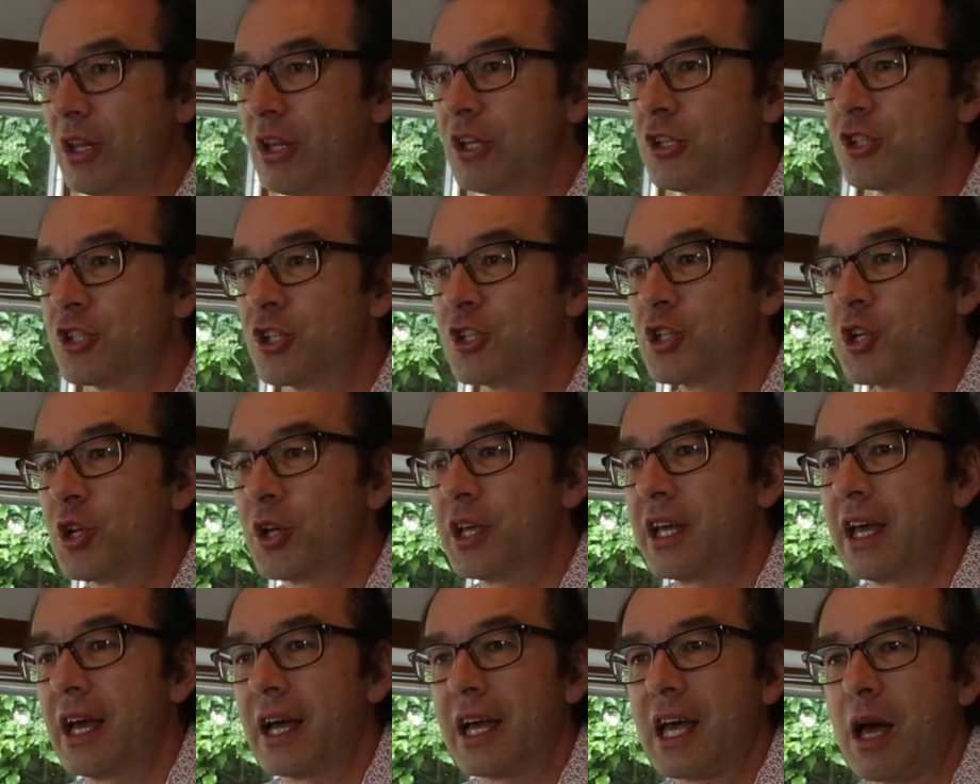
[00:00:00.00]
Just
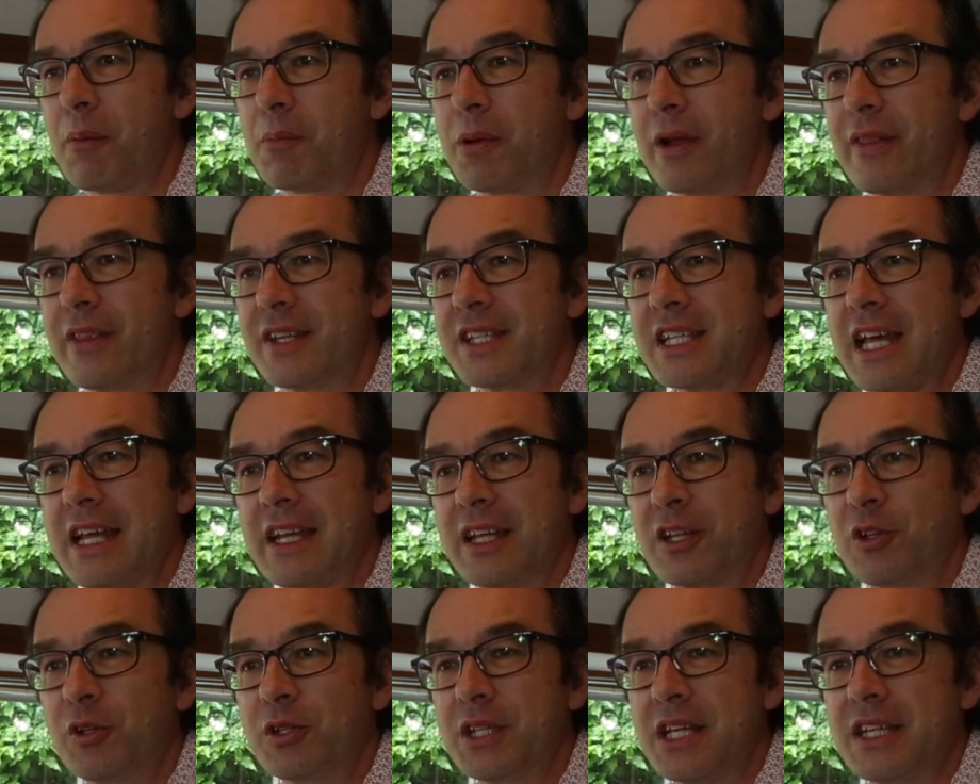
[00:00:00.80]
looking at a couple of the
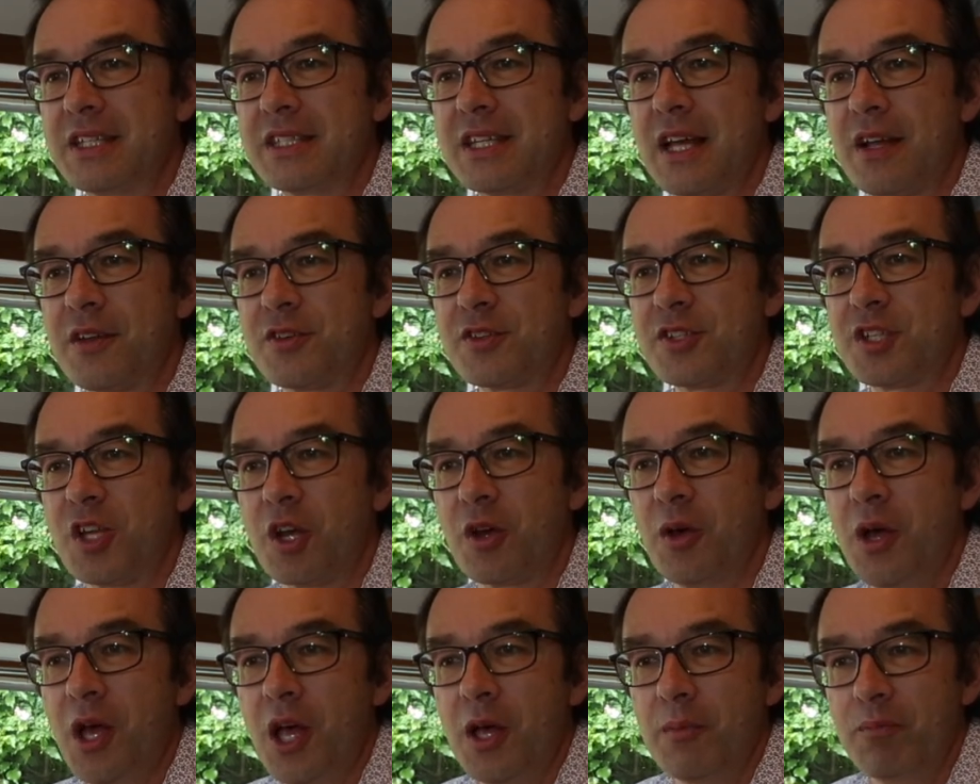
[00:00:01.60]
technical details,
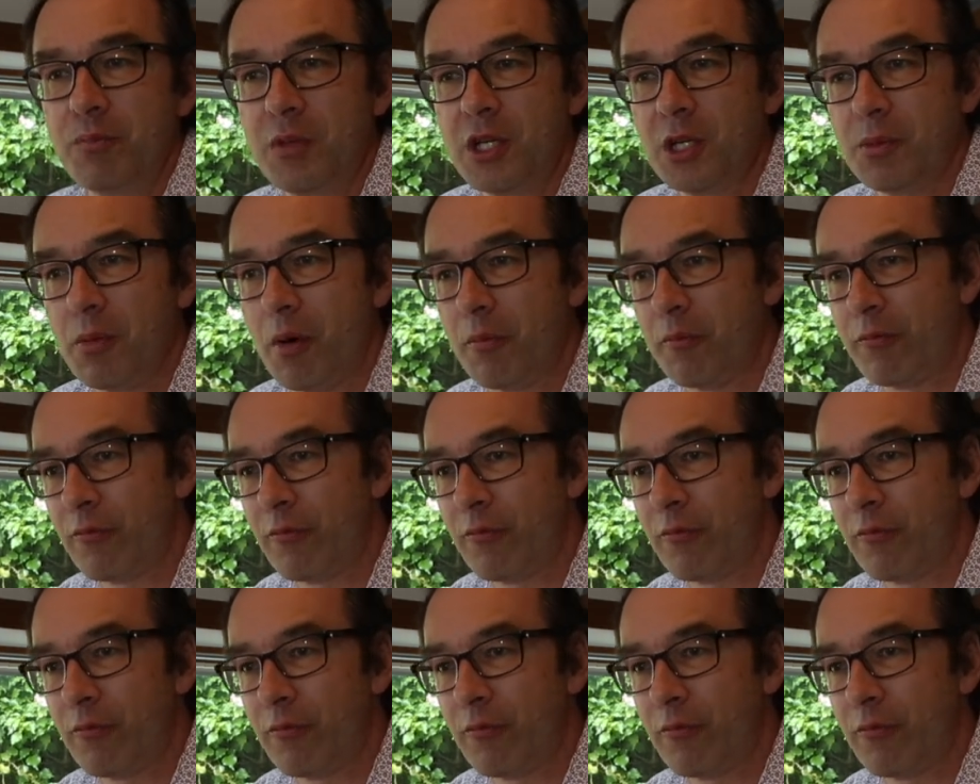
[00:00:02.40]
so minimum